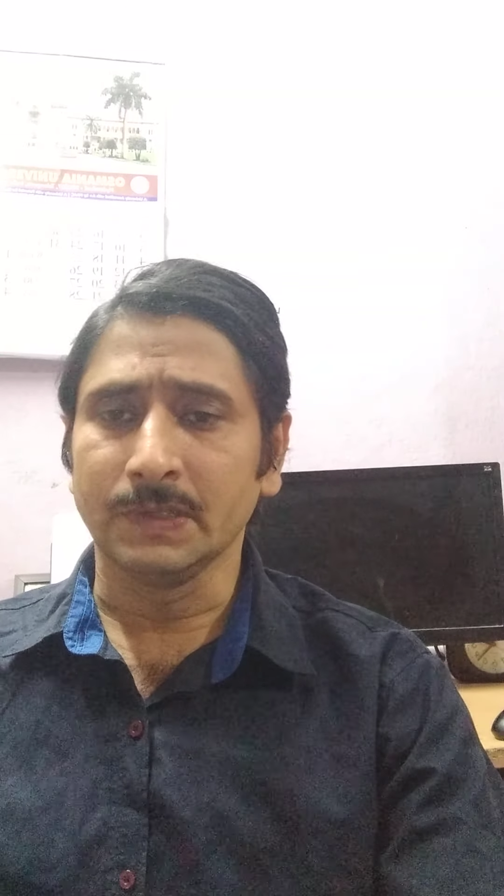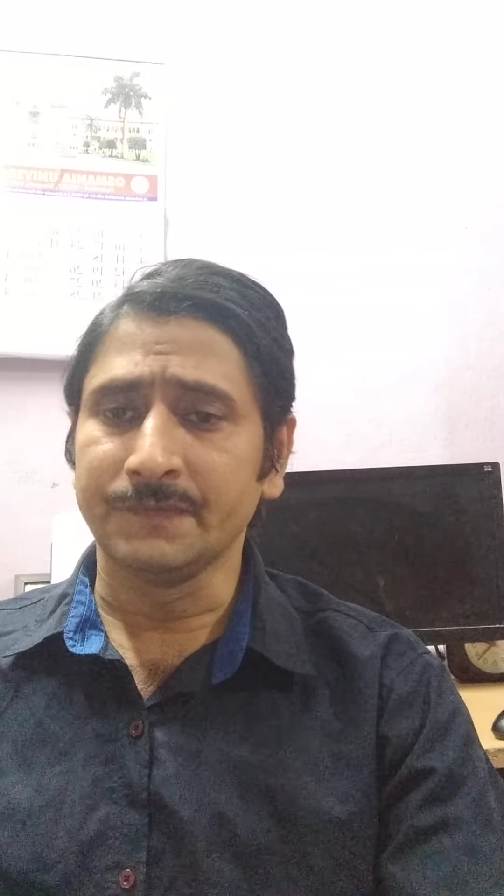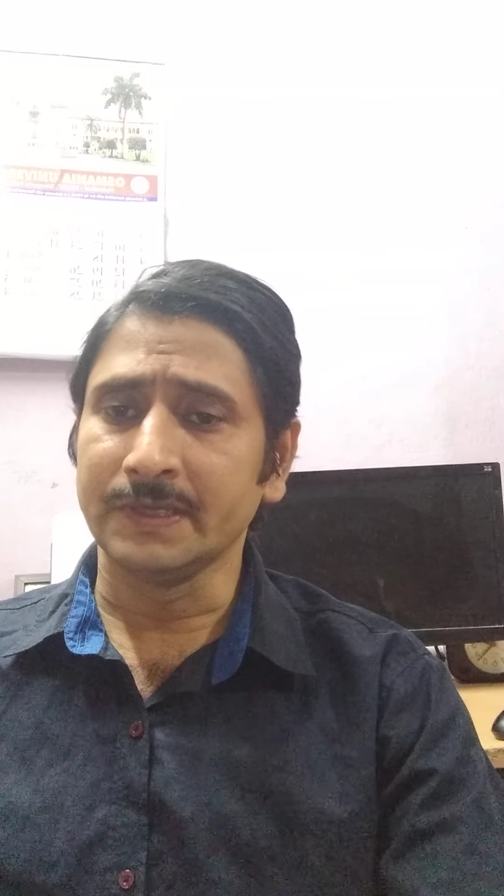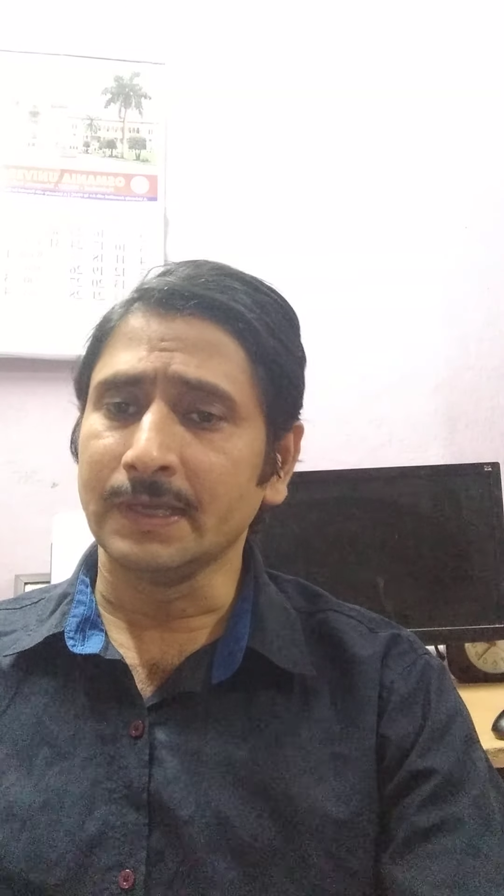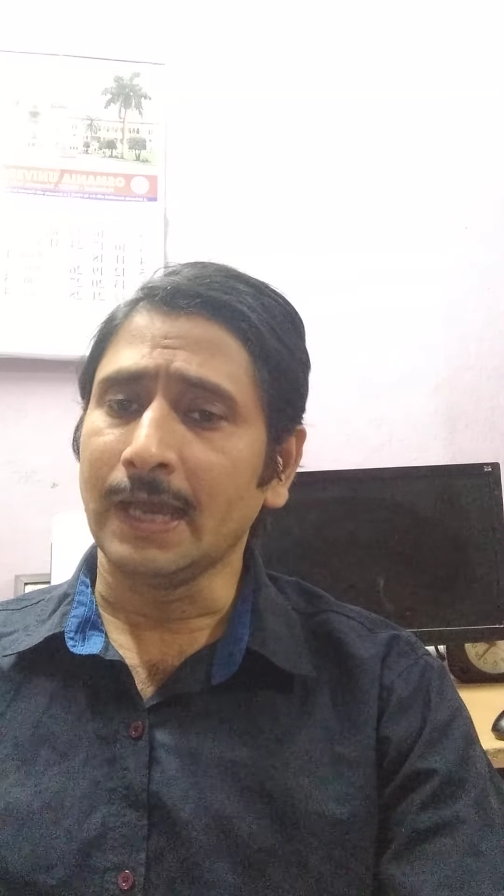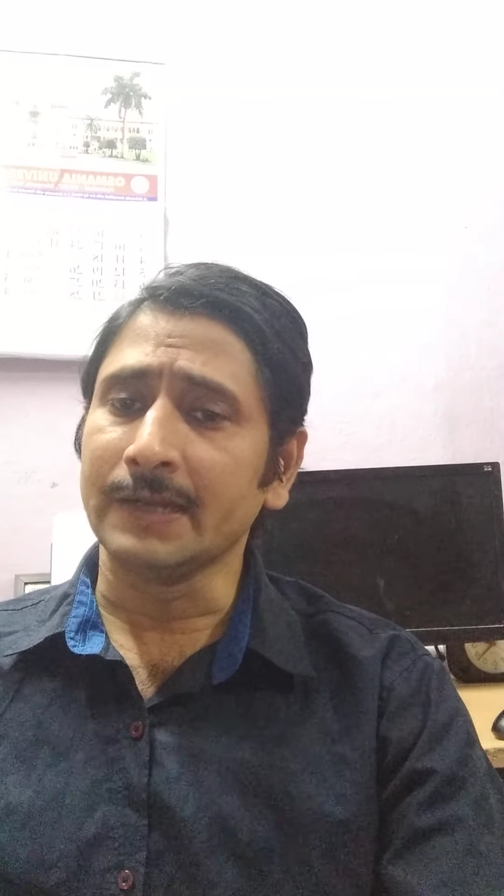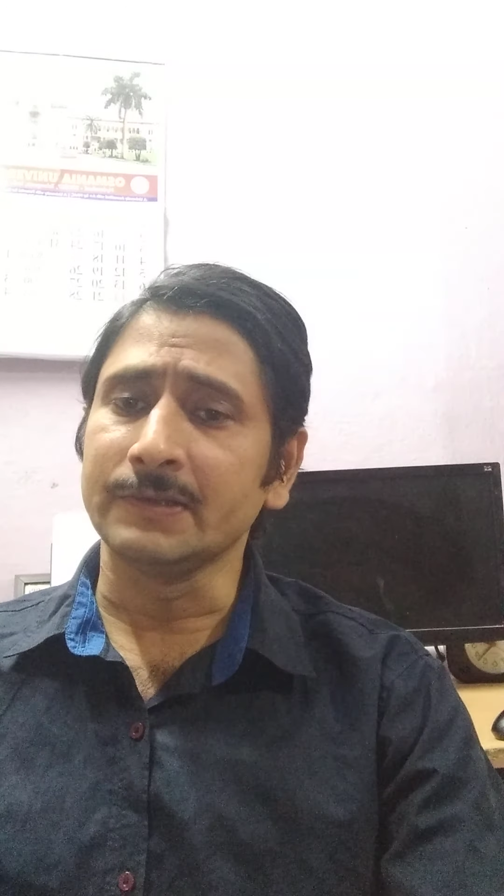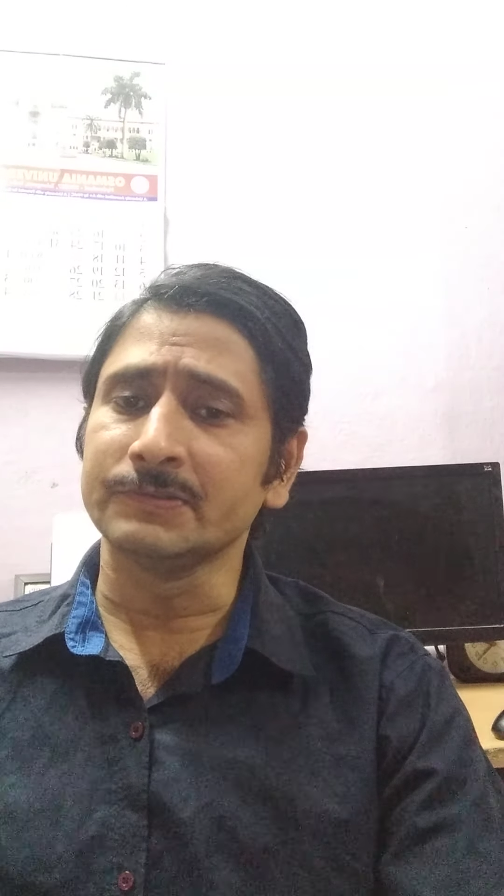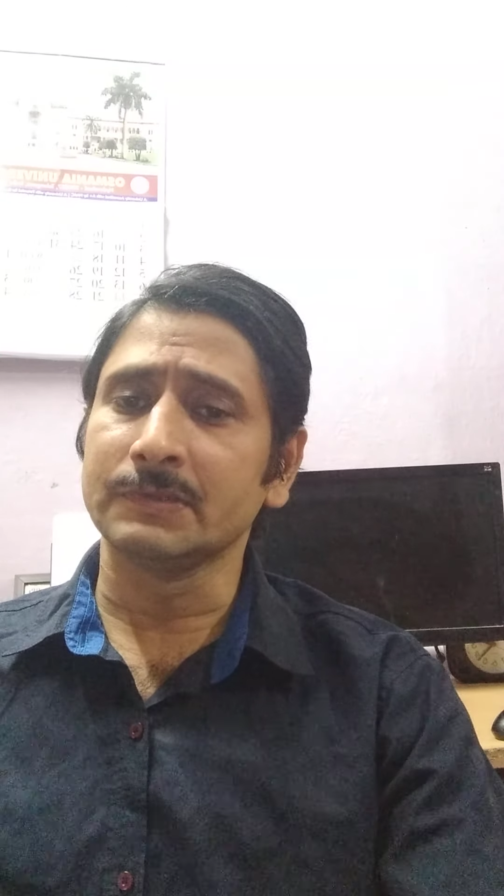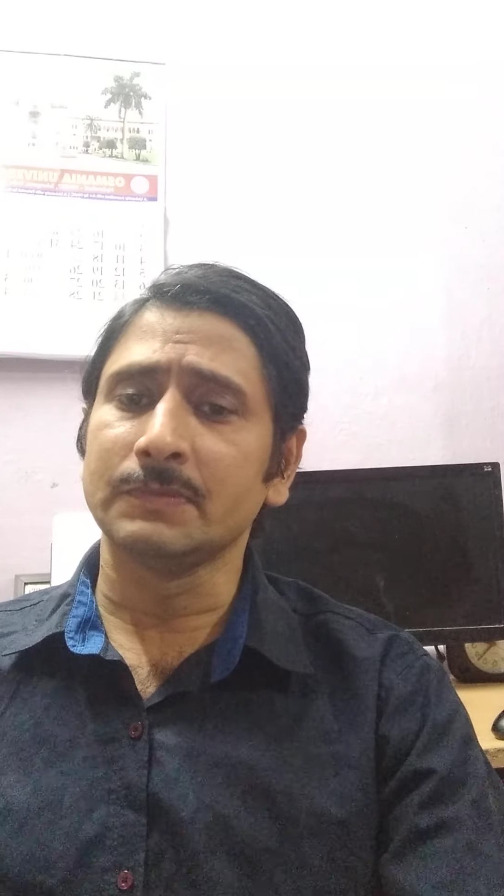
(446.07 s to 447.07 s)
if he
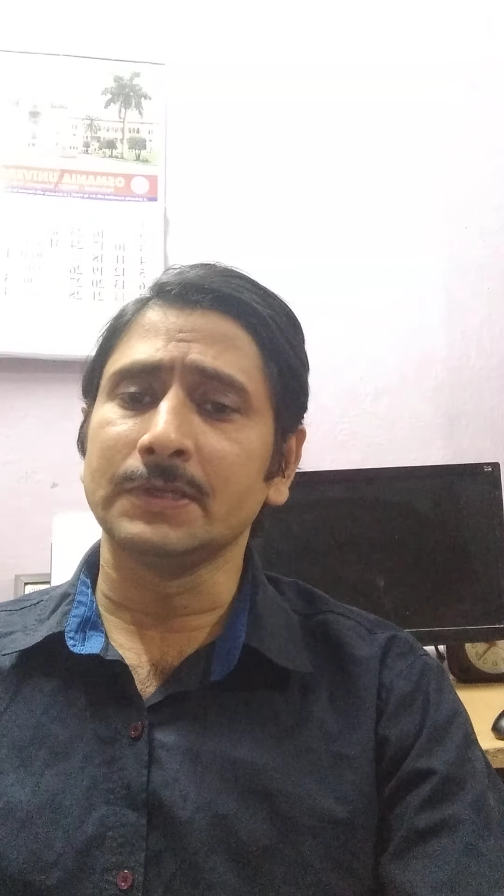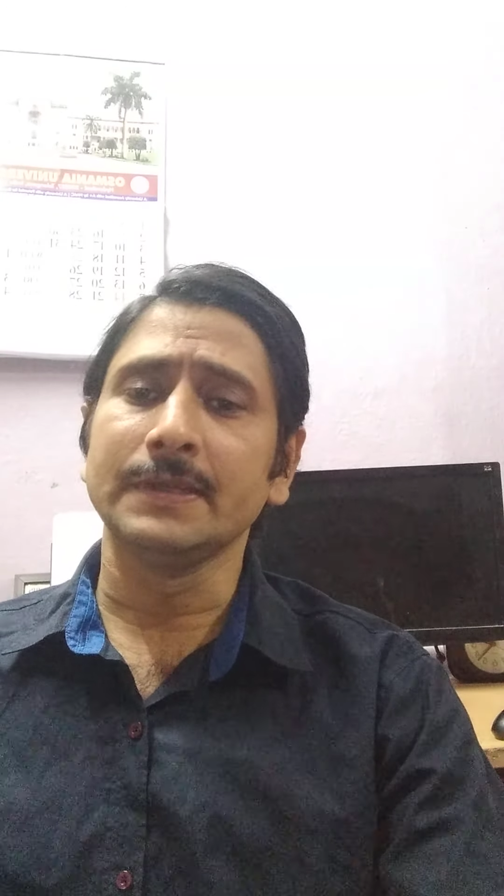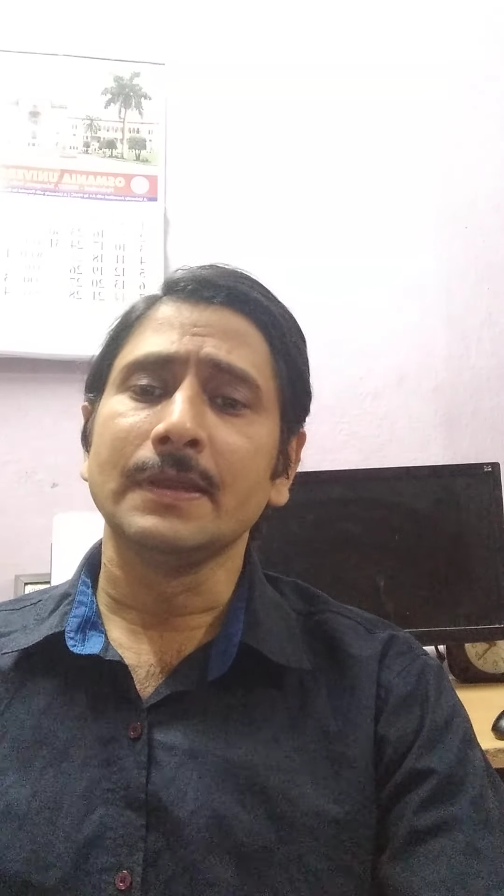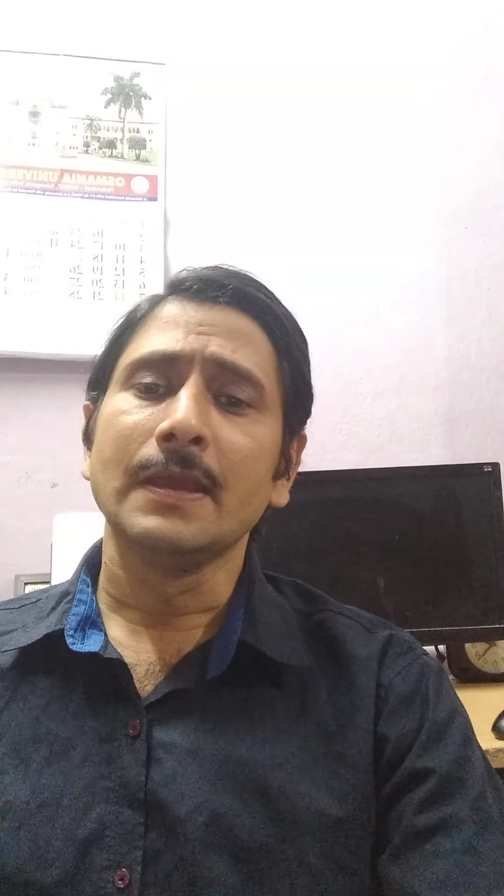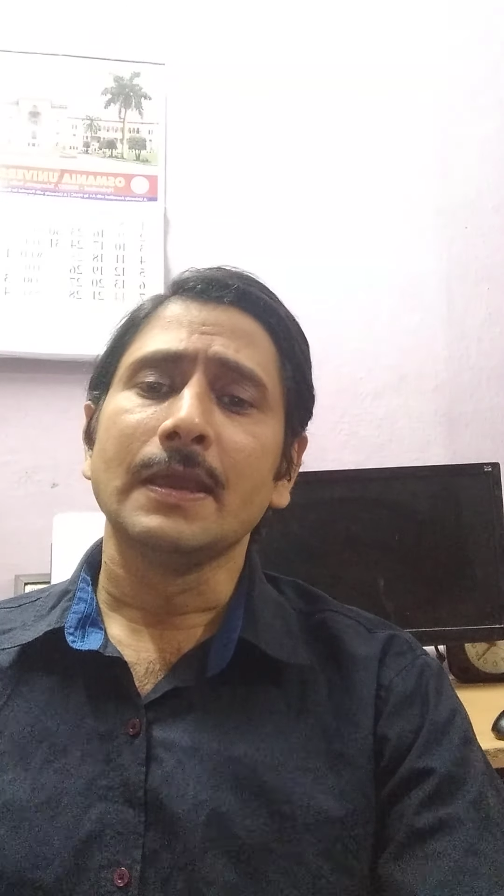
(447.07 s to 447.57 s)
unreasonably